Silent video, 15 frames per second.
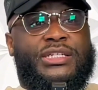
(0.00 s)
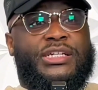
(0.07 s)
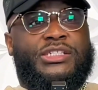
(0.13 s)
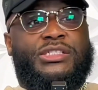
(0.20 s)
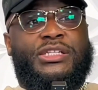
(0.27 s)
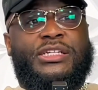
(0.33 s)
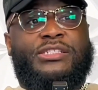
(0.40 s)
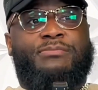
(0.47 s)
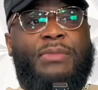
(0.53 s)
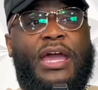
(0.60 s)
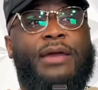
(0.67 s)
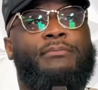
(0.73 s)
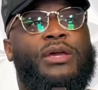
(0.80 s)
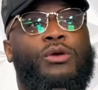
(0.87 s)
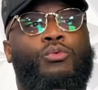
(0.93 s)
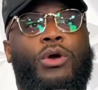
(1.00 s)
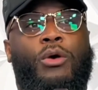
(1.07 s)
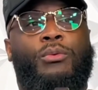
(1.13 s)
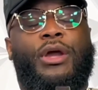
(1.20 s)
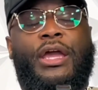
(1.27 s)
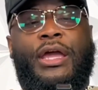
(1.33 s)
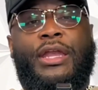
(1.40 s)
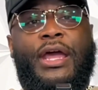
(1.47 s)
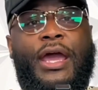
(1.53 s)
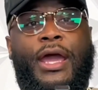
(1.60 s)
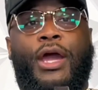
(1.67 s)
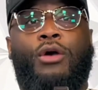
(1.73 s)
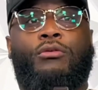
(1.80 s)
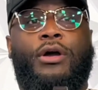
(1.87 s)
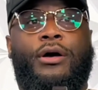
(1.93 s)
this, this may be where we're in the
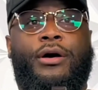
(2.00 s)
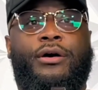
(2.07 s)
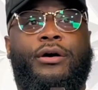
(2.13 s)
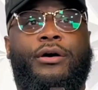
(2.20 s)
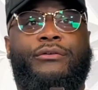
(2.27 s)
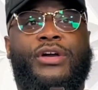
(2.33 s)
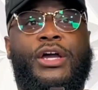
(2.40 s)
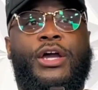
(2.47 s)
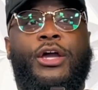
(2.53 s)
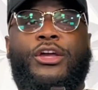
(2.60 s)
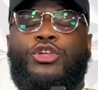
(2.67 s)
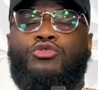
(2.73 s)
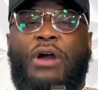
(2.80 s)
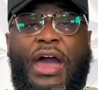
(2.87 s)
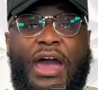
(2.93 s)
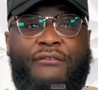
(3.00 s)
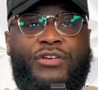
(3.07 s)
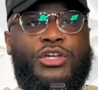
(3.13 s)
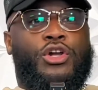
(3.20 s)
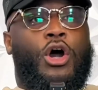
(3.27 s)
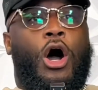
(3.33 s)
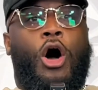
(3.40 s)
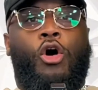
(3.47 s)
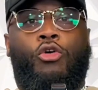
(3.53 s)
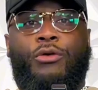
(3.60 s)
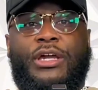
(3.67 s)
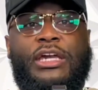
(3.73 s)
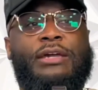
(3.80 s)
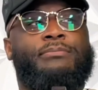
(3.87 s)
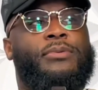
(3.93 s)
era of you having your own
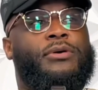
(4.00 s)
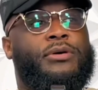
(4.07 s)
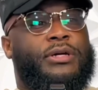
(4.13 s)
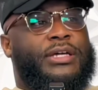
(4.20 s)
ebook,